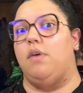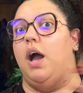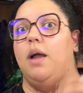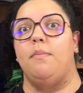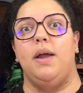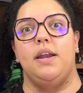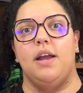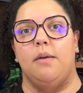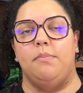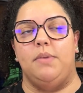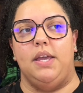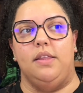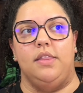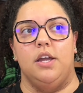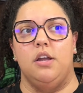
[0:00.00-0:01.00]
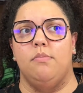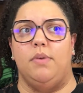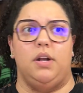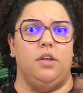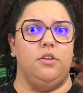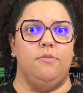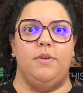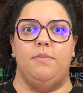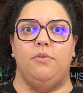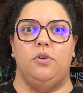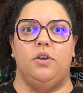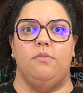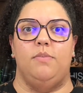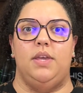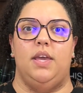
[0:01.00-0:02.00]
I might not in there, but other people
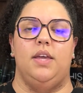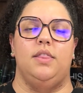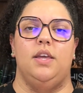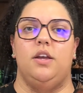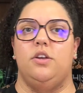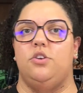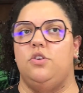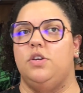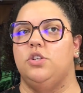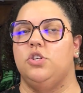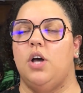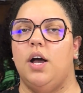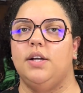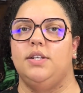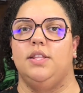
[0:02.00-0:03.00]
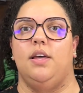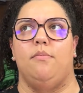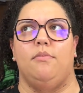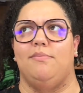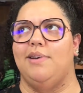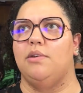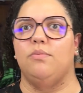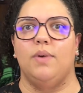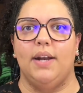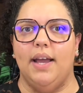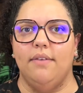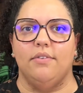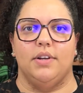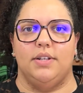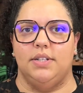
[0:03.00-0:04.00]
could be in there and you can talk to them about
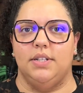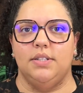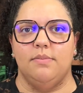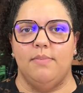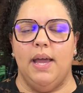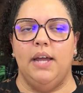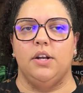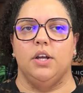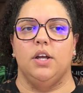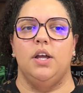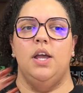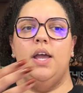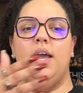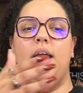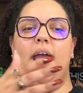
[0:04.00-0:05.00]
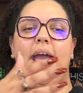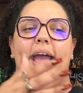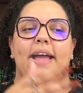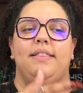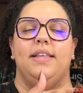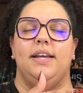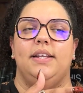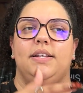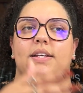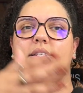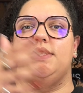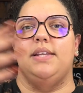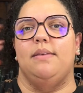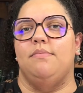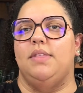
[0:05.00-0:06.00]
whatever. It doesn't matter. And then
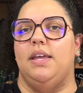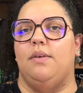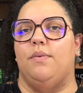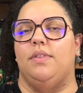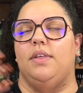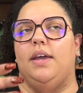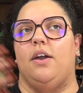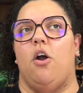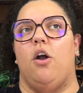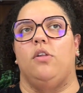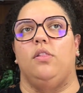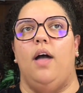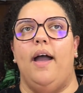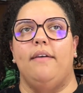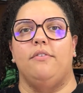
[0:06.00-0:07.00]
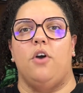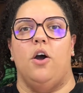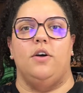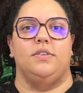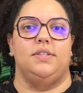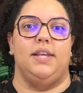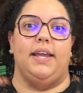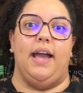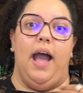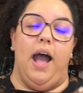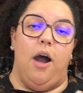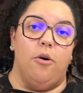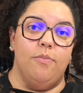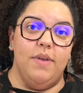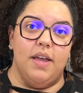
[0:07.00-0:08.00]
same thing with like our live calls. Like,
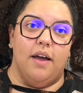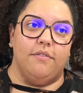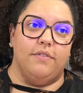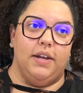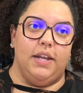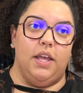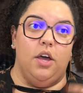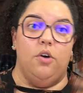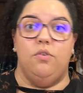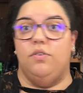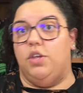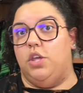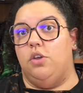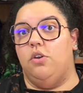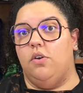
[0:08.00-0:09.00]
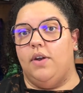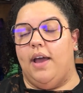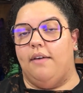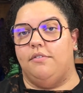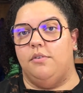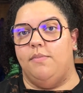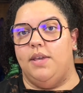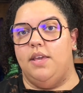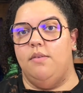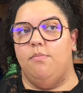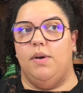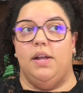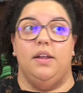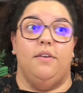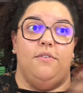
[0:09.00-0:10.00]
I'll be on video. You don't have to be,
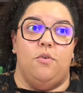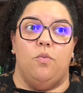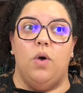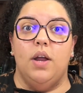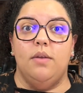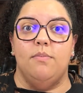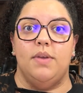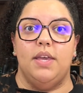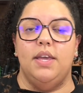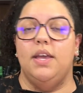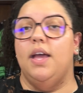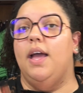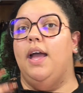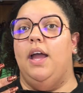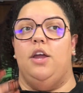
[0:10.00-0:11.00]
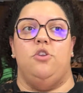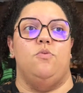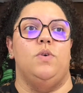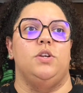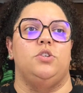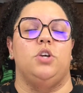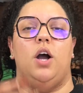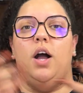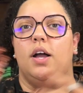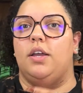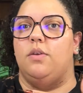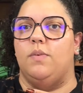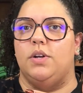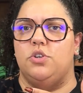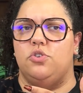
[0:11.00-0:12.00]
but if you want to be and you want to talk,
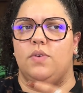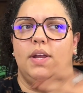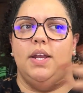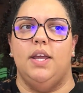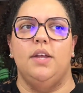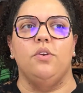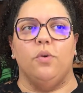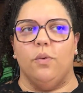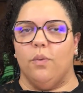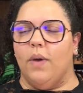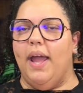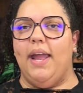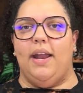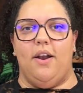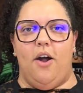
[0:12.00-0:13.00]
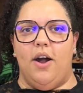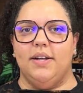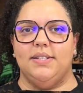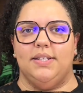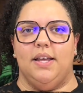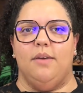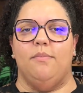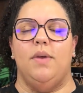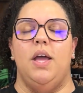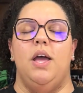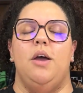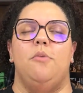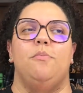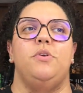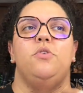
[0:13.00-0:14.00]
you want to join in, great, awesome.
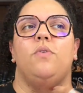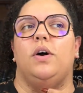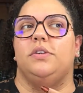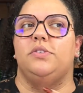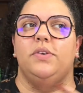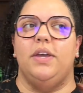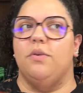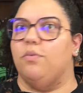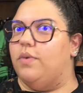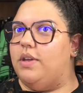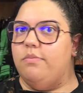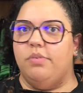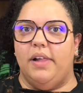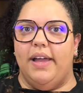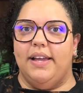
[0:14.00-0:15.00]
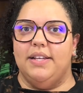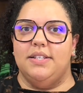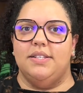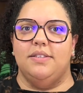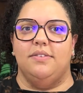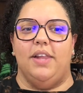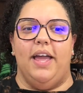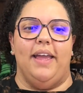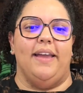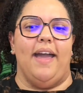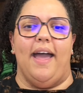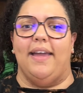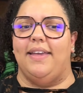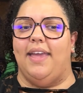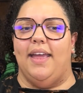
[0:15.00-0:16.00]
But you also get replays. Like,
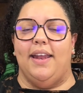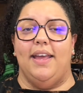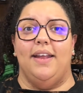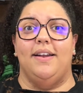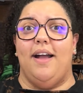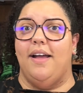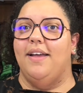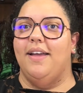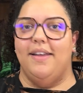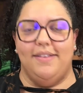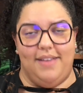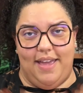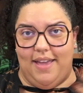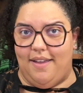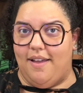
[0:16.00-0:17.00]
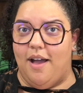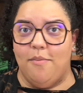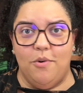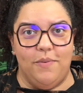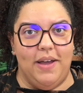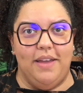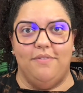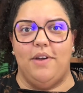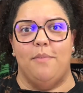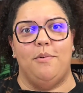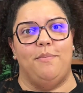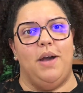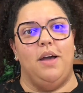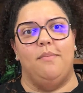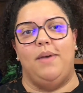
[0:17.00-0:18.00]
I get it. Hey, I'm a wife, I'm a
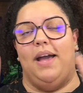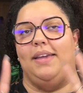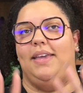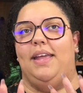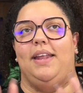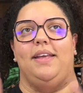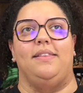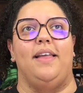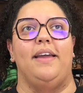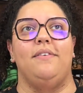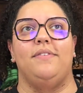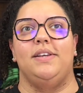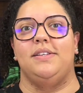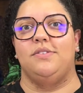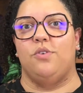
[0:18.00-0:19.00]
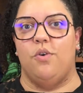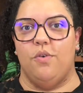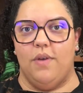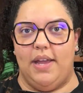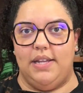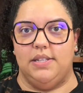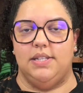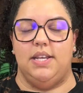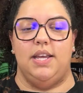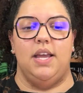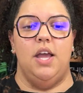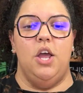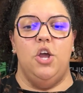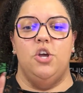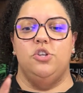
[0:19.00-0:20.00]
mom, I get it. Life is crazy.
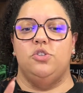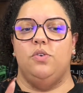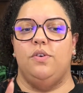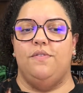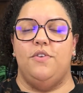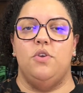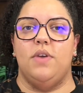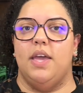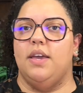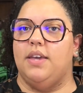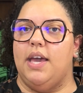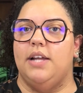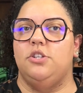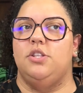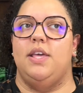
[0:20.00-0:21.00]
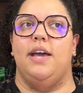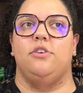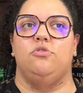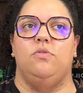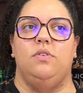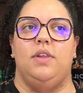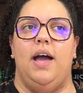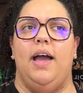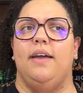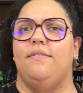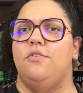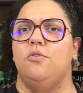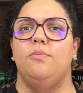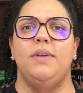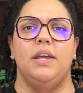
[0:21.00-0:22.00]
So if you can't catch the actual live,
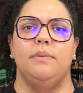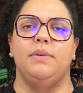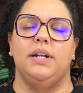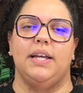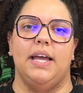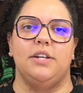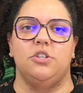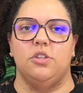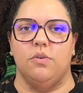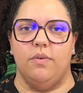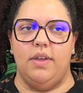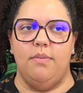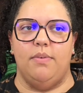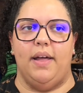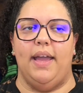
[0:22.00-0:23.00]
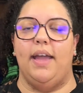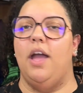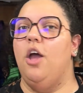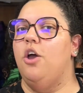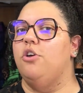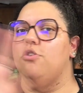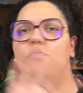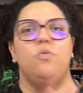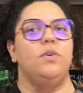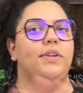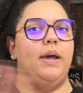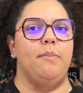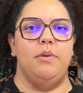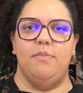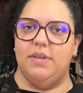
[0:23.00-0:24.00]
you'll be able to catch the replay. You will
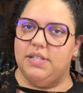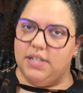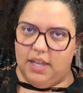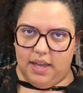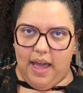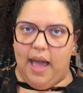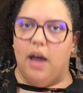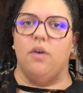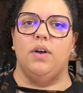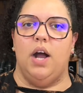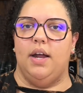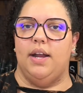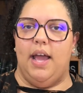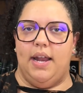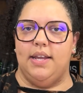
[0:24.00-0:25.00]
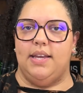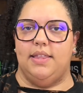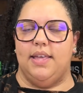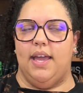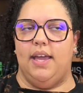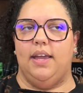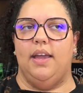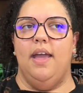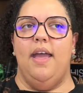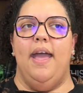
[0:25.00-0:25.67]
not be missing out on anything.